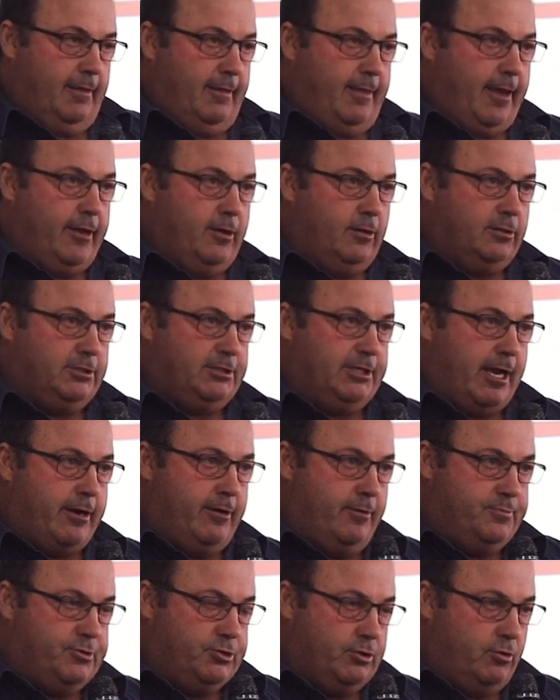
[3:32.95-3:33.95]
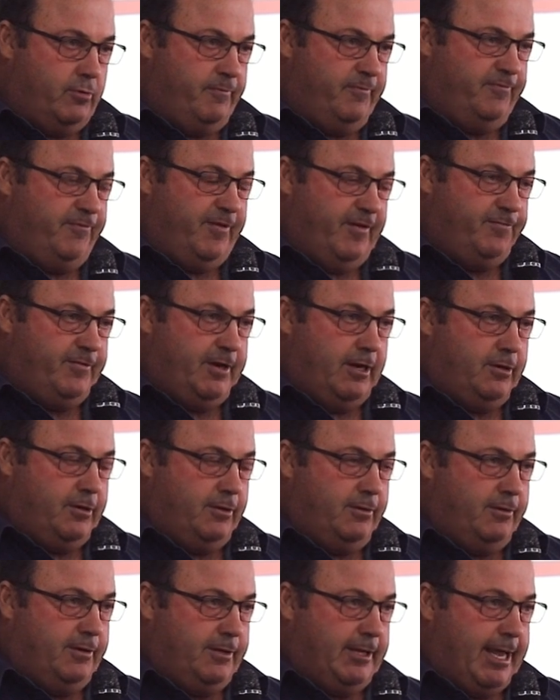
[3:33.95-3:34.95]
I also absorb
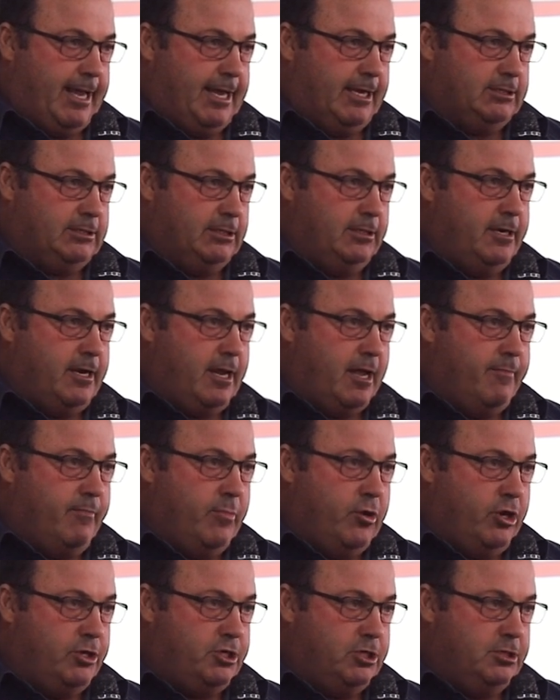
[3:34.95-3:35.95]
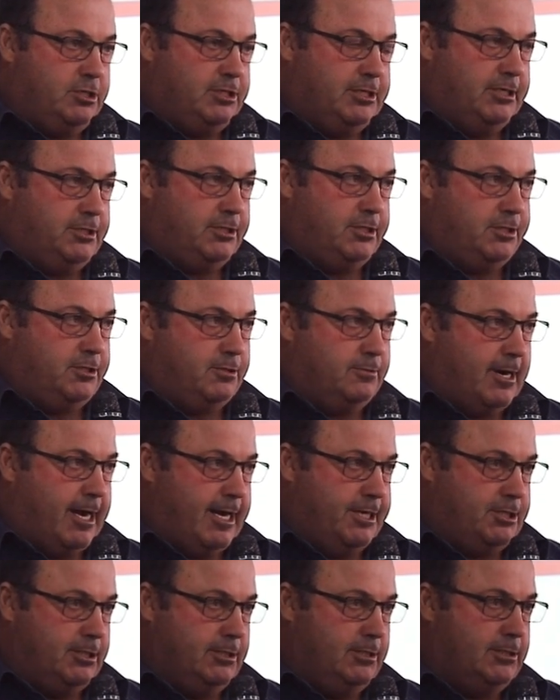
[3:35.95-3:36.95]
52,000 emergency
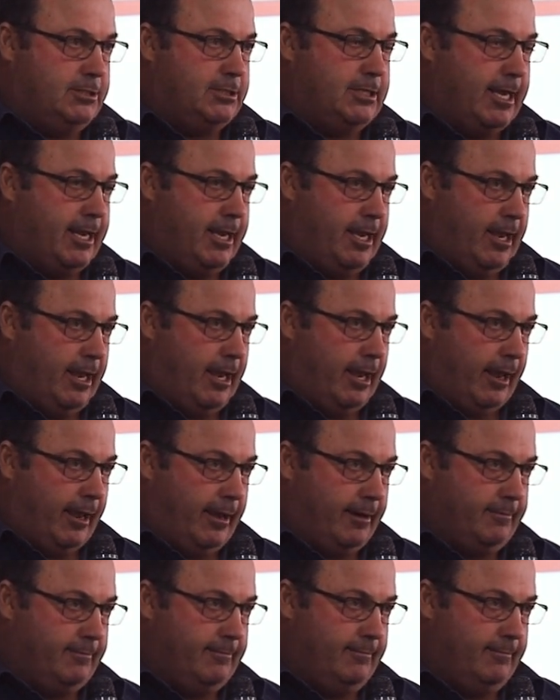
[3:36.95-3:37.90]
situations a year.